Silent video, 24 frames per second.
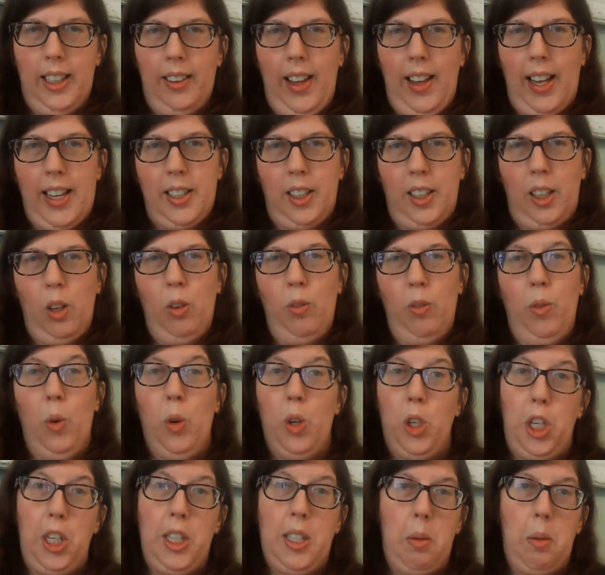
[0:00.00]
That's code for
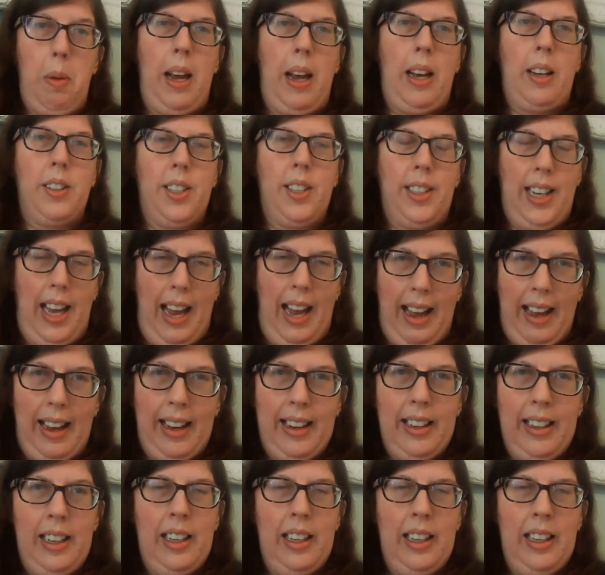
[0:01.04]
she's about to die.